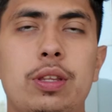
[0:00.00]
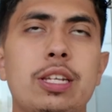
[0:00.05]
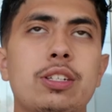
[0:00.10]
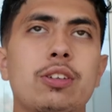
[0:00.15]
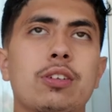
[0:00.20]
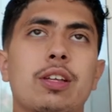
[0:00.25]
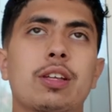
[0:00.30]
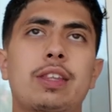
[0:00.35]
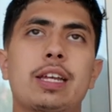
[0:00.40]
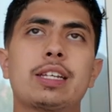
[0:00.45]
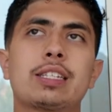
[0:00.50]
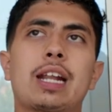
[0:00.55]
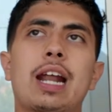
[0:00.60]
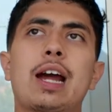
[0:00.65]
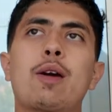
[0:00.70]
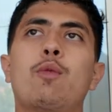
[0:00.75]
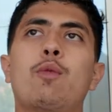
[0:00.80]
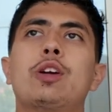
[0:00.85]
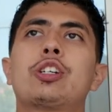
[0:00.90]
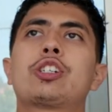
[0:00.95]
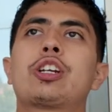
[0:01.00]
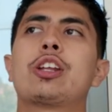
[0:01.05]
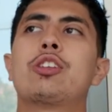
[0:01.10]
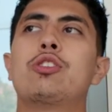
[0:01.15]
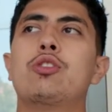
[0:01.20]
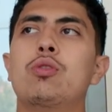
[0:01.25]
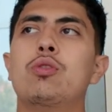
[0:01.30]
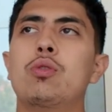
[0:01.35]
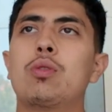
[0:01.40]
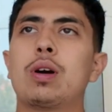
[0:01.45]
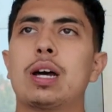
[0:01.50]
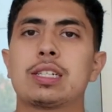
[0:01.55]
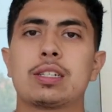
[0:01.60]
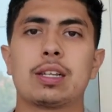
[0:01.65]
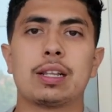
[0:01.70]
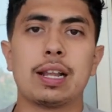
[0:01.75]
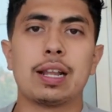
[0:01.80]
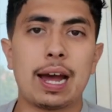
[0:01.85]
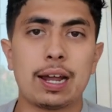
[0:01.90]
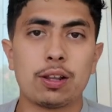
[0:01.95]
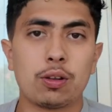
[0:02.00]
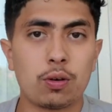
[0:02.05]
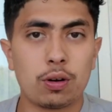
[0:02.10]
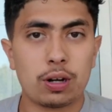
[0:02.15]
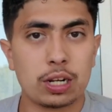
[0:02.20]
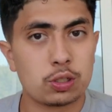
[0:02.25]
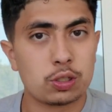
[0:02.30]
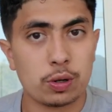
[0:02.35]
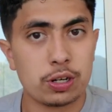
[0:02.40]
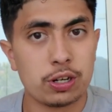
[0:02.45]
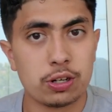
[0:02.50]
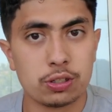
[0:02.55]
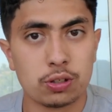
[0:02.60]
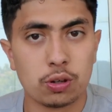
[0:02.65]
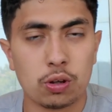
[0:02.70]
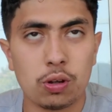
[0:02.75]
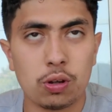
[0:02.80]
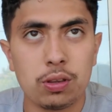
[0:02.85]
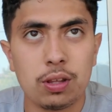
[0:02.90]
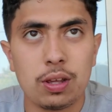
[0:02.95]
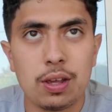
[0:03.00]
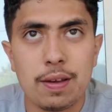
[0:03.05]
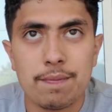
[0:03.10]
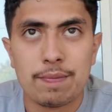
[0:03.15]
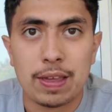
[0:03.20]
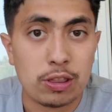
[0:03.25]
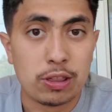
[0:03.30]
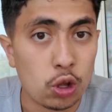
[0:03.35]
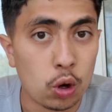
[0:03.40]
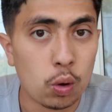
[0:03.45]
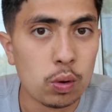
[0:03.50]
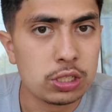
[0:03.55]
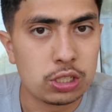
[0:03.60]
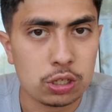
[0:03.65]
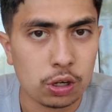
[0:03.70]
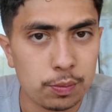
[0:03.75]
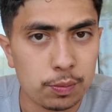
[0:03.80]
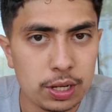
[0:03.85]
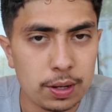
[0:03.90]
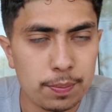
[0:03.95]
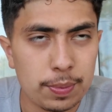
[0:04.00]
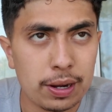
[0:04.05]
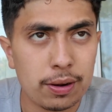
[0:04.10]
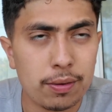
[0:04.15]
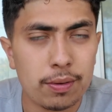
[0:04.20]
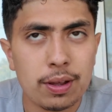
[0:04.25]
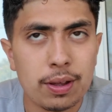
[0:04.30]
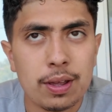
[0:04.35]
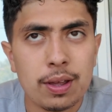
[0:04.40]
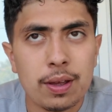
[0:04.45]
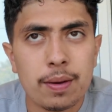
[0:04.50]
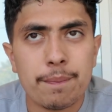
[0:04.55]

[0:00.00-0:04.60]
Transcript: these are the things that I wish I knew as a landlord at 20 years old that no one told me about,